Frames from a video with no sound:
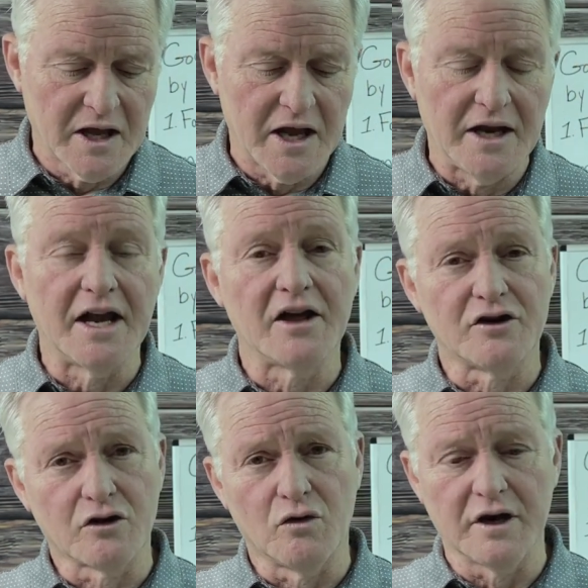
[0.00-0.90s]
And now
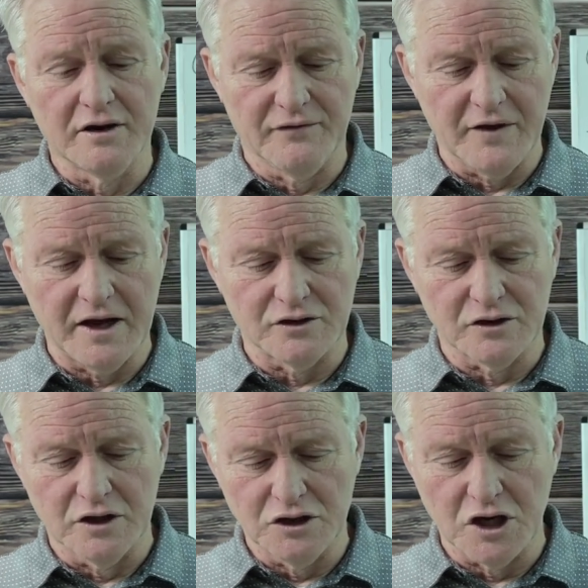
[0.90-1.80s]
they're going to face
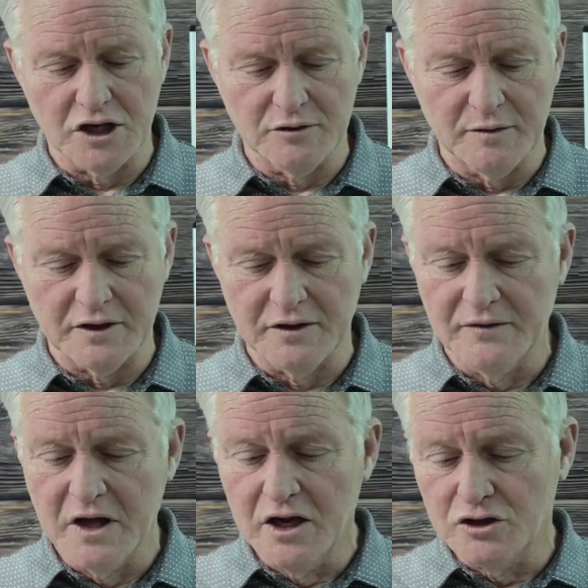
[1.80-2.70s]
judgment.
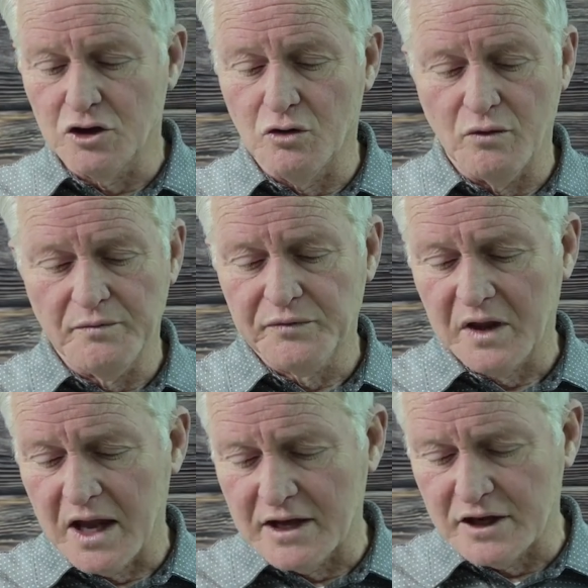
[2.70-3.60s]
So
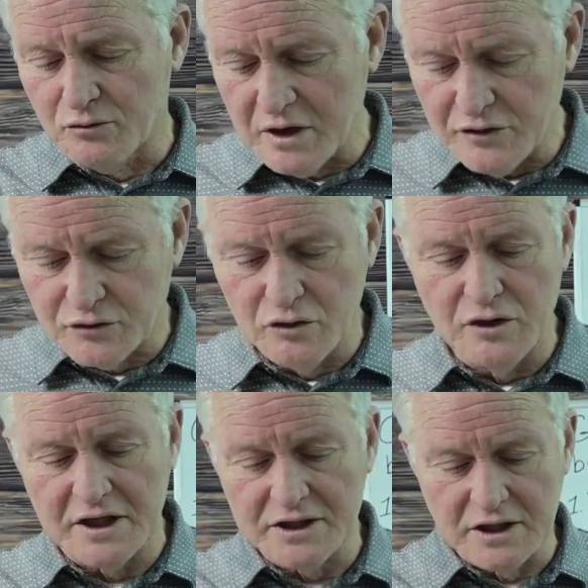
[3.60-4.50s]
as I read through
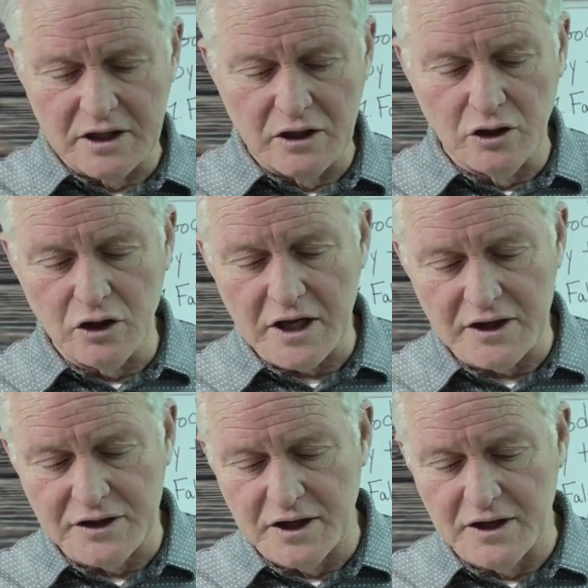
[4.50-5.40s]
this, look
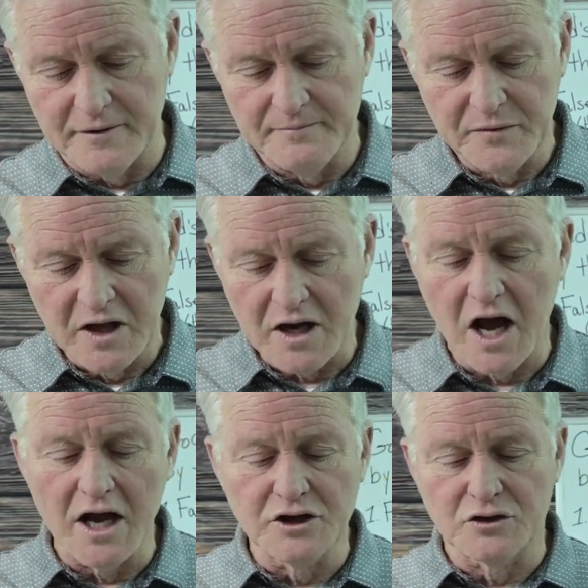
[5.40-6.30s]
at the
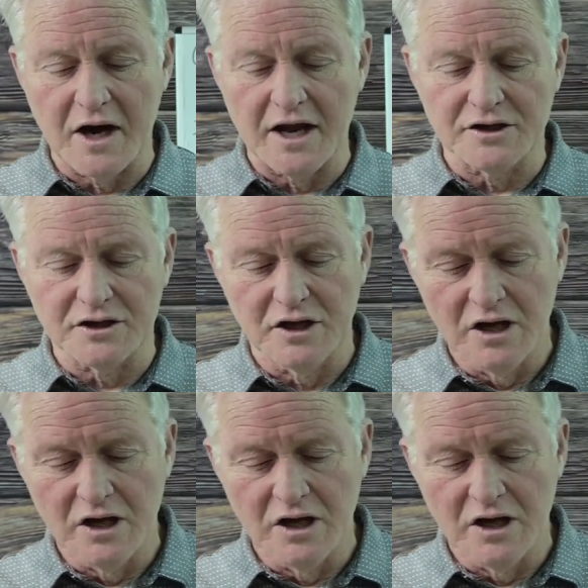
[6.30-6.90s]
contrast